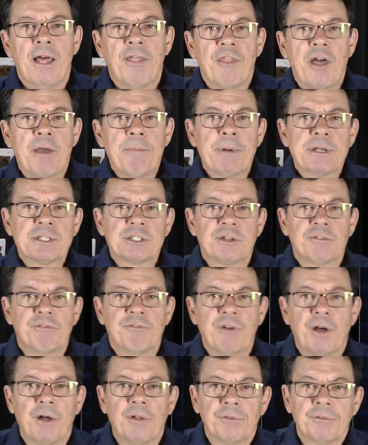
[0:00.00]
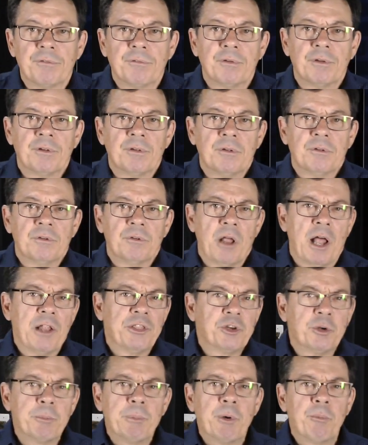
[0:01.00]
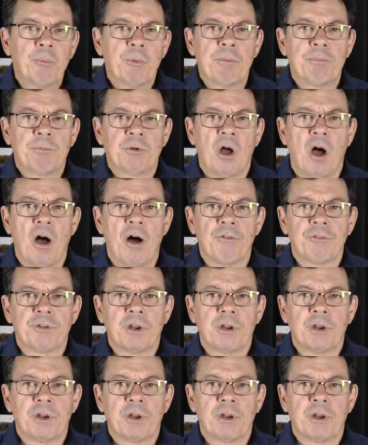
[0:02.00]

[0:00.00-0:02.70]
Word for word: they must have felt a little bit ripped off.